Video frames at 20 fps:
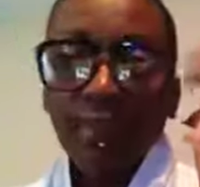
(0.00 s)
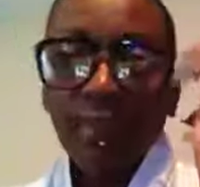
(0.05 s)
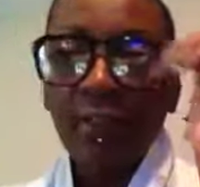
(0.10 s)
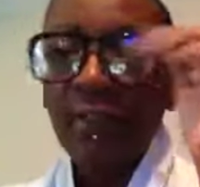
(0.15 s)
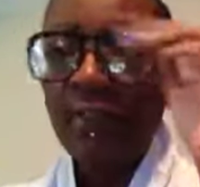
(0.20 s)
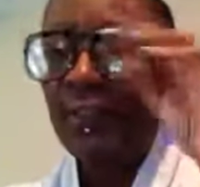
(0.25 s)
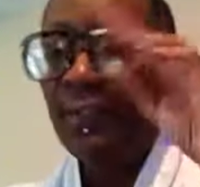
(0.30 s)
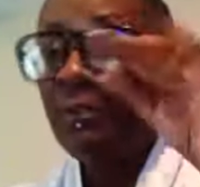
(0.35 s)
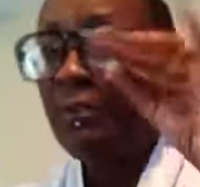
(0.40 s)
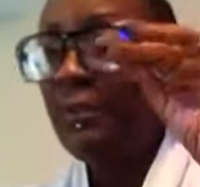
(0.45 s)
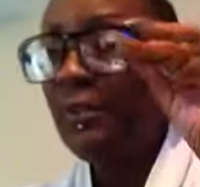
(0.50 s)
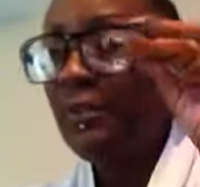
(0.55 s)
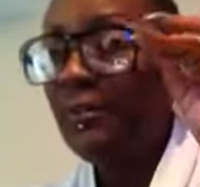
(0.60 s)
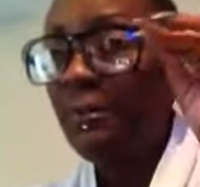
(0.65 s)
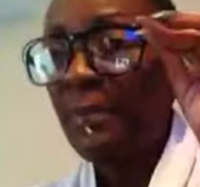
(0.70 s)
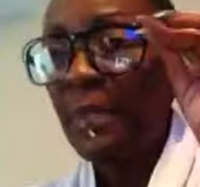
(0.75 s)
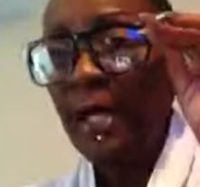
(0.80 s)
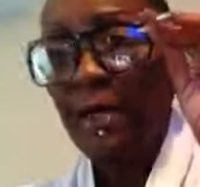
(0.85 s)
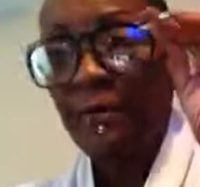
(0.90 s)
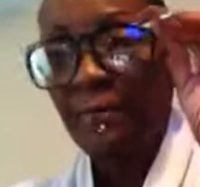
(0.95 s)
And them little
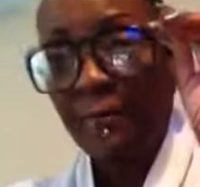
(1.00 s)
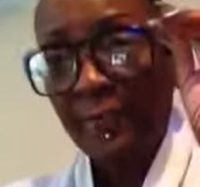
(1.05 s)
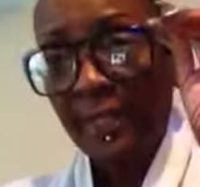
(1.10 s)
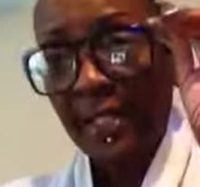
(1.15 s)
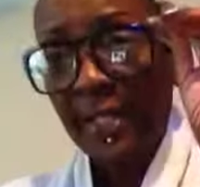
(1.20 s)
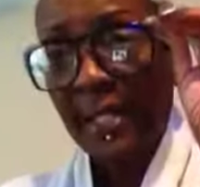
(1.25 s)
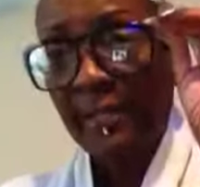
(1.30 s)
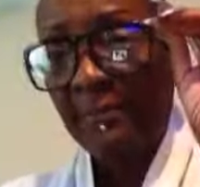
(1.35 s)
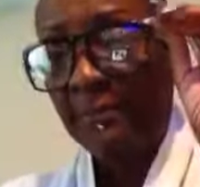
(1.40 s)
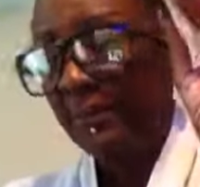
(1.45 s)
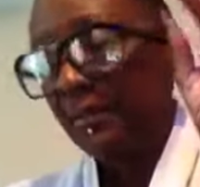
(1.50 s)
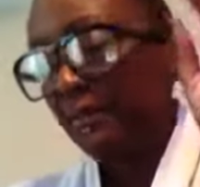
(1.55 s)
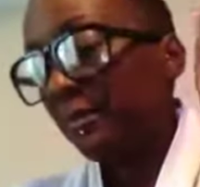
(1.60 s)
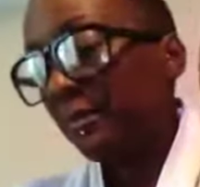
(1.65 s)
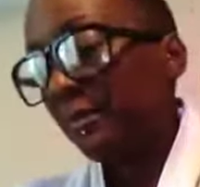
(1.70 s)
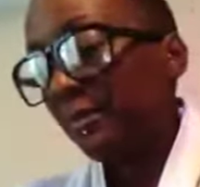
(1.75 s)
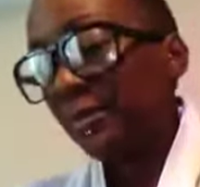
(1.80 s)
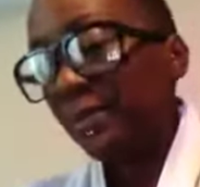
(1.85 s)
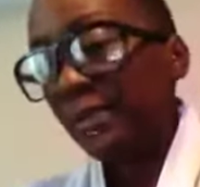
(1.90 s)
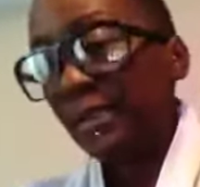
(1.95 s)
power naps, them
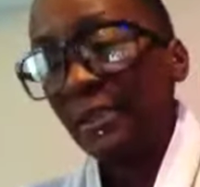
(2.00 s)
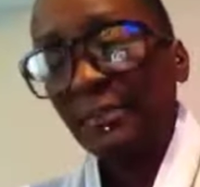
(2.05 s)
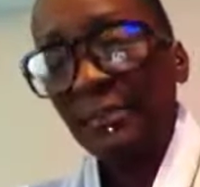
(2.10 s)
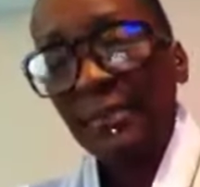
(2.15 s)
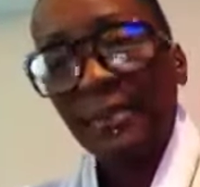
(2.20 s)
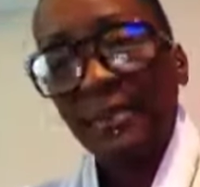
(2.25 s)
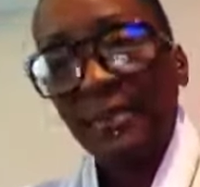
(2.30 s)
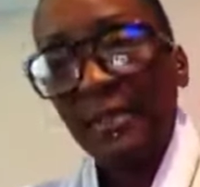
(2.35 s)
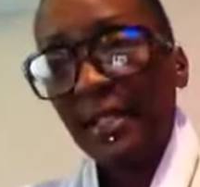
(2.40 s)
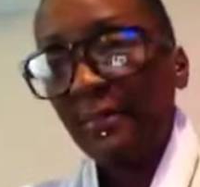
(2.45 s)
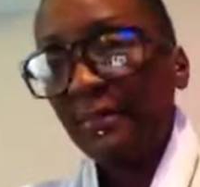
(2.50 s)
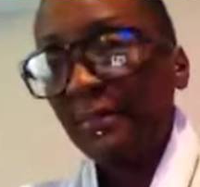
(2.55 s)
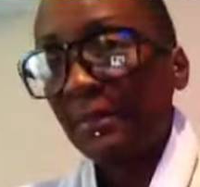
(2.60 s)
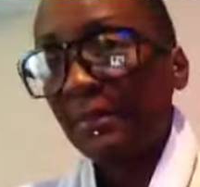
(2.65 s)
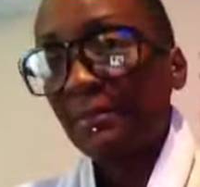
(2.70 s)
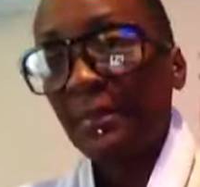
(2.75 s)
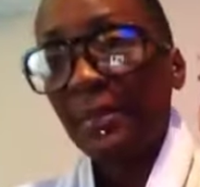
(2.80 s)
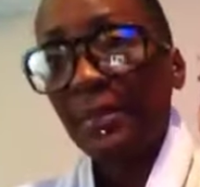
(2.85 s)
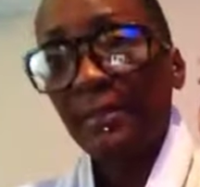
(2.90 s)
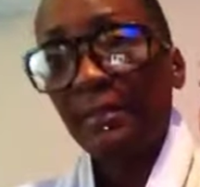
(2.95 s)
little 10-minute naps
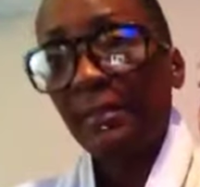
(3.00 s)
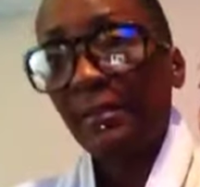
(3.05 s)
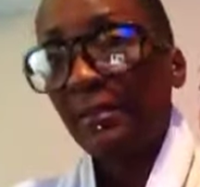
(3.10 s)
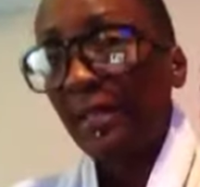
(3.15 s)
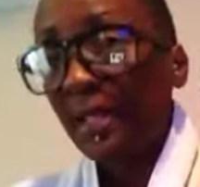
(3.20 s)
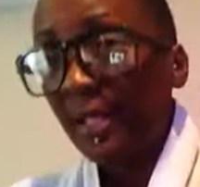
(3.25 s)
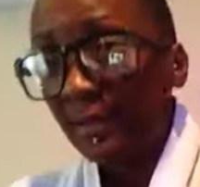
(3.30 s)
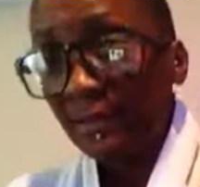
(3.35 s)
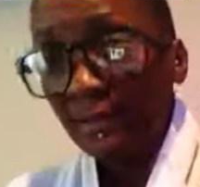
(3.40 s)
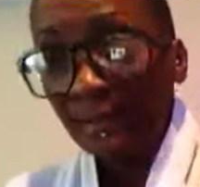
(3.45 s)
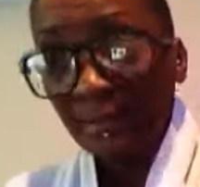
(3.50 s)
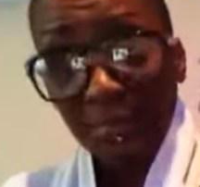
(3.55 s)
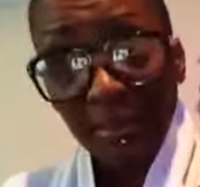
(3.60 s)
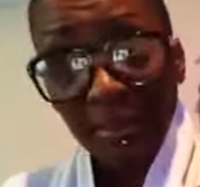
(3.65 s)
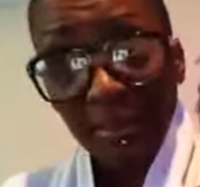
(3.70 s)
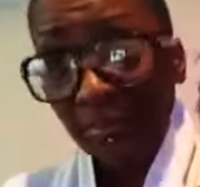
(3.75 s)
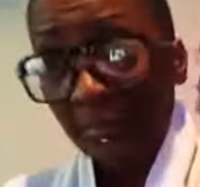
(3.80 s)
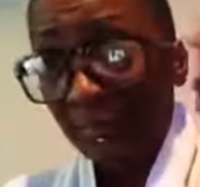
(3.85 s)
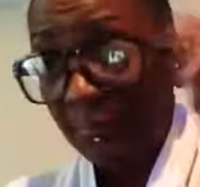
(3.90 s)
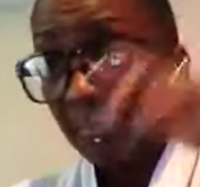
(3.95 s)
mean a lot to
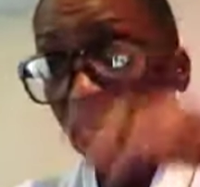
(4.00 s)
me.